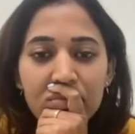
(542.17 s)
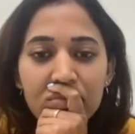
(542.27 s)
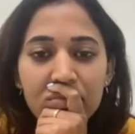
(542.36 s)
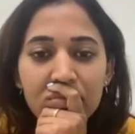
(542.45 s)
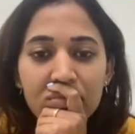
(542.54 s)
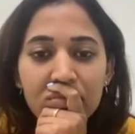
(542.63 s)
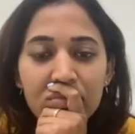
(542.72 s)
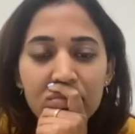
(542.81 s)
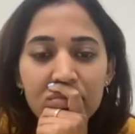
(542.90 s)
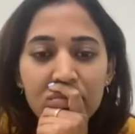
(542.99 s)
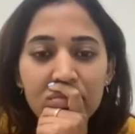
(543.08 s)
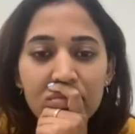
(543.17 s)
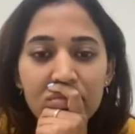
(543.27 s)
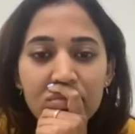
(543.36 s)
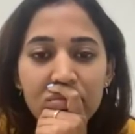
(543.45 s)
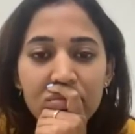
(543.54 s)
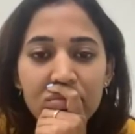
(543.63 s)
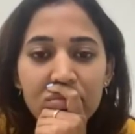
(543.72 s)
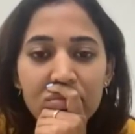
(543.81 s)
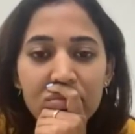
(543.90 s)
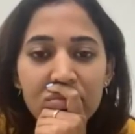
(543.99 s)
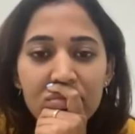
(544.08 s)

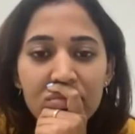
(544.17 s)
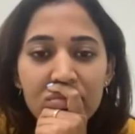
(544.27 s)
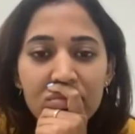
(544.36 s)
The person shown says nothing.